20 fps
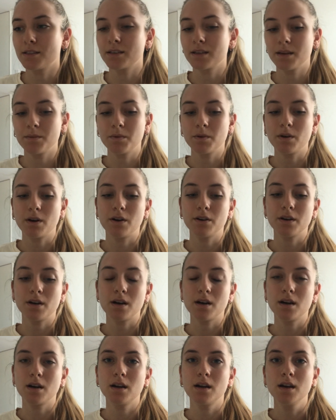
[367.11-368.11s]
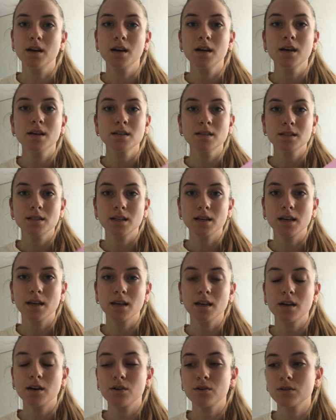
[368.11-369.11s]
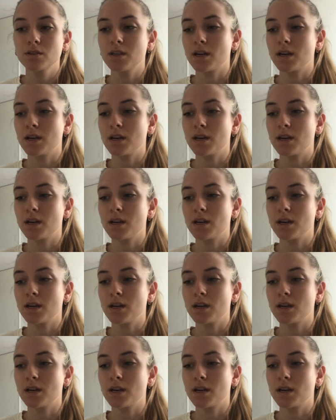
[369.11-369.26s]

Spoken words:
keep around are sticky notes.